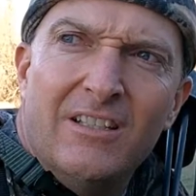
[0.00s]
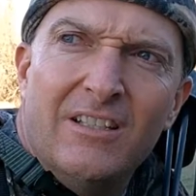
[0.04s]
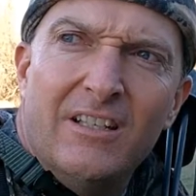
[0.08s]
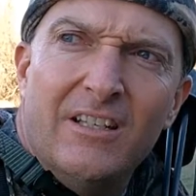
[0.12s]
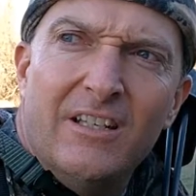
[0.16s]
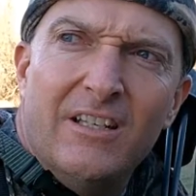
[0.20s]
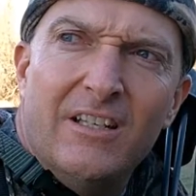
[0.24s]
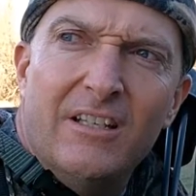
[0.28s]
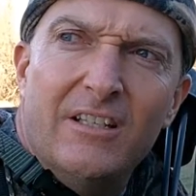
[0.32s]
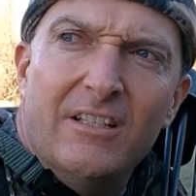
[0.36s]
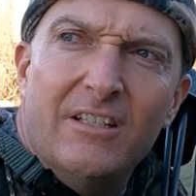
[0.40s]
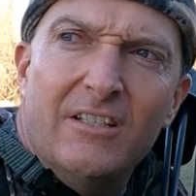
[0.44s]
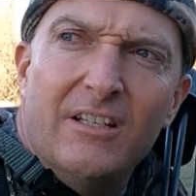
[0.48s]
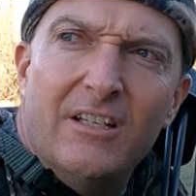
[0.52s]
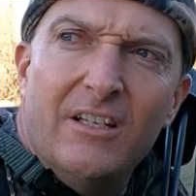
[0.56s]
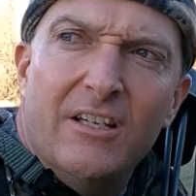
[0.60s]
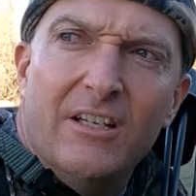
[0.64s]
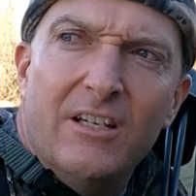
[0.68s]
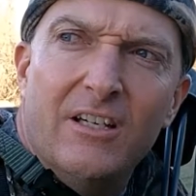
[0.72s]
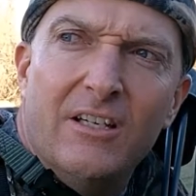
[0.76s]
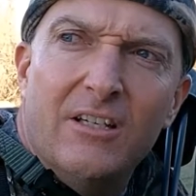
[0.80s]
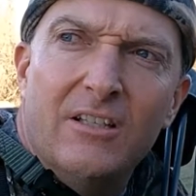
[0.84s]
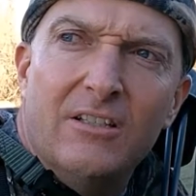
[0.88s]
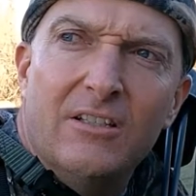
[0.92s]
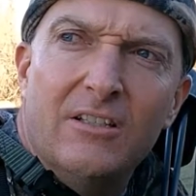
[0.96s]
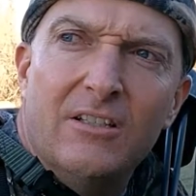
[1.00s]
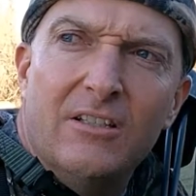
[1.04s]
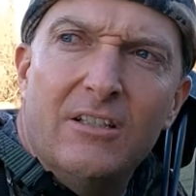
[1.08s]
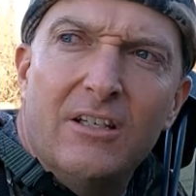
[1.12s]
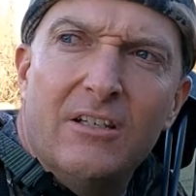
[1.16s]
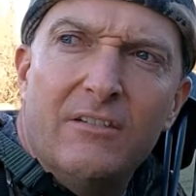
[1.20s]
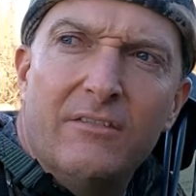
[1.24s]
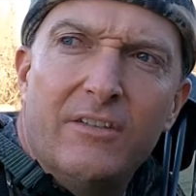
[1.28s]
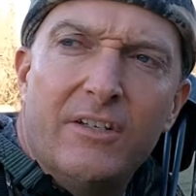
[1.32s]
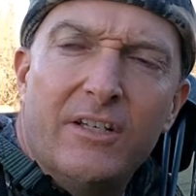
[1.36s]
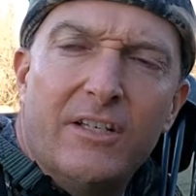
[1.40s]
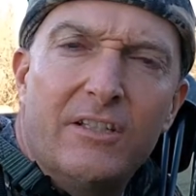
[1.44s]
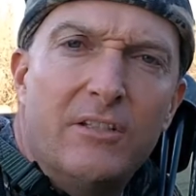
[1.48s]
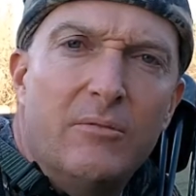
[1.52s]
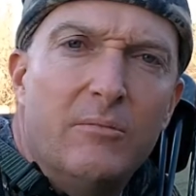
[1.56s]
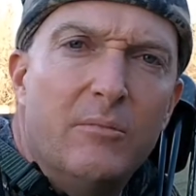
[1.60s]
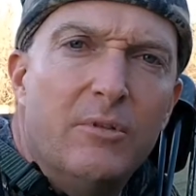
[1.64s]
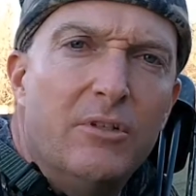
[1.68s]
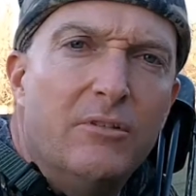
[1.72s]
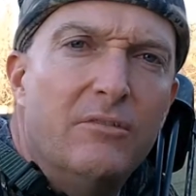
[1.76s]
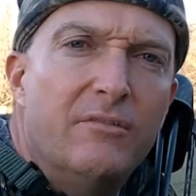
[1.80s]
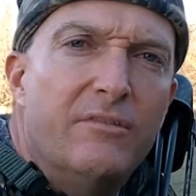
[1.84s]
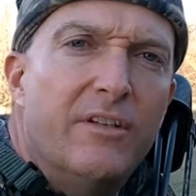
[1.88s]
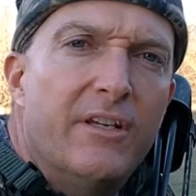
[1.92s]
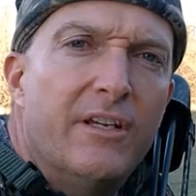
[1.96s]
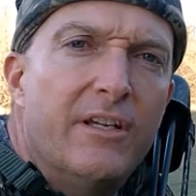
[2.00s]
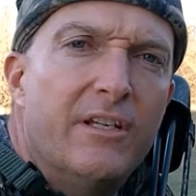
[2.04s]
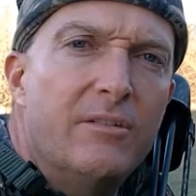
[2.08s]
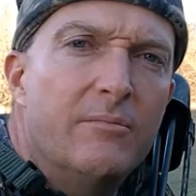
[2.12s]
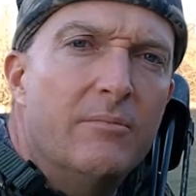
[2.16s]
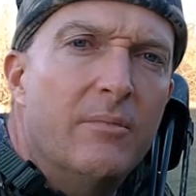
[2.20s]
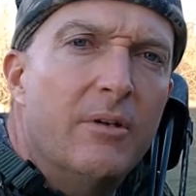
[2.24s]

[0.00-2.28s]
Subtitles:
and I forget the moon phase,